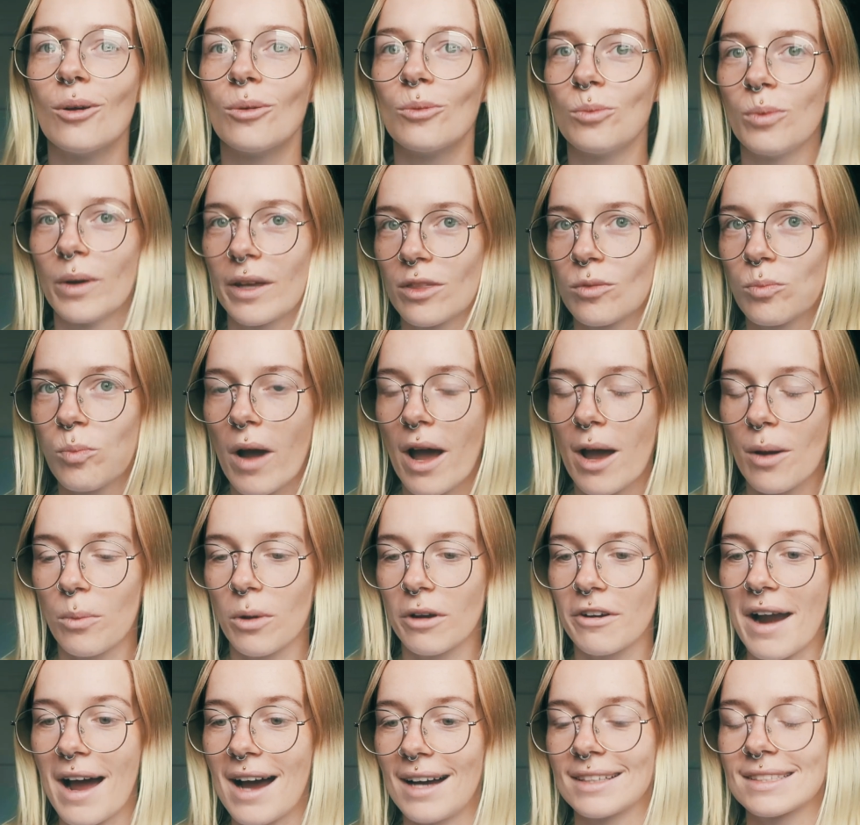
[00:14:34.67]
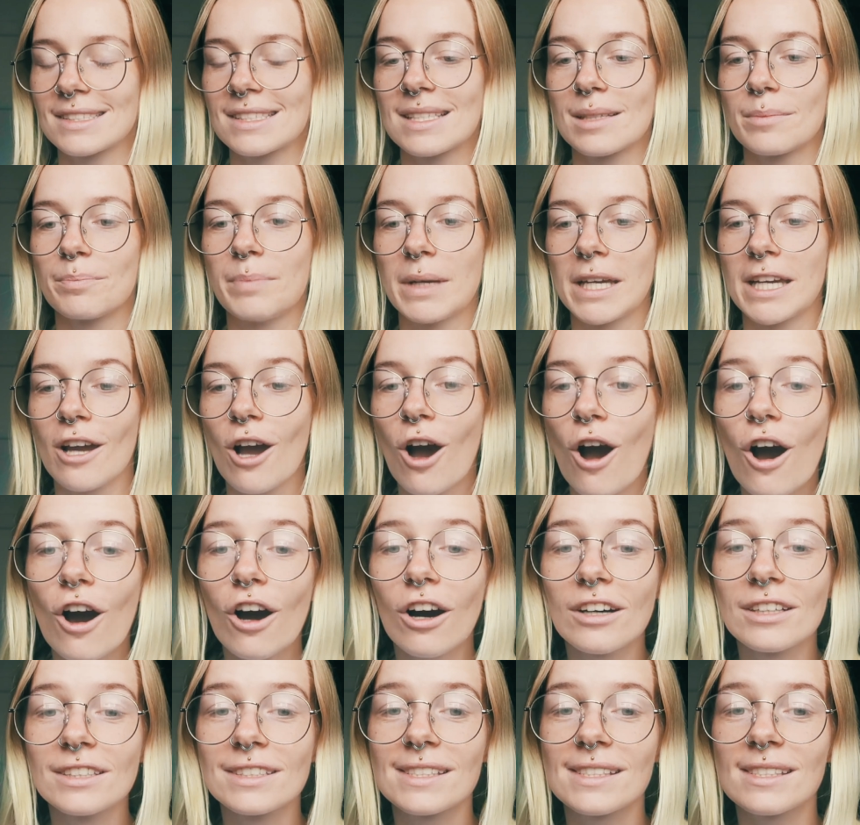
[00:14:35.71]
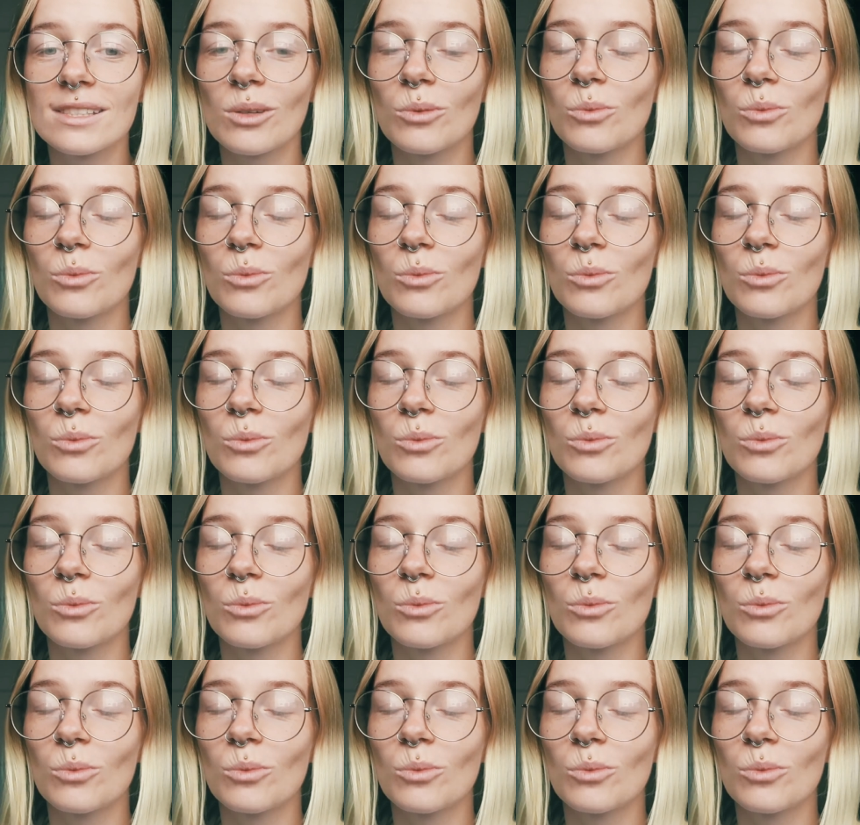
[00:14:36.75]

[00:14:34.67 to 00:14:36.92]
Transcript: with where we're at because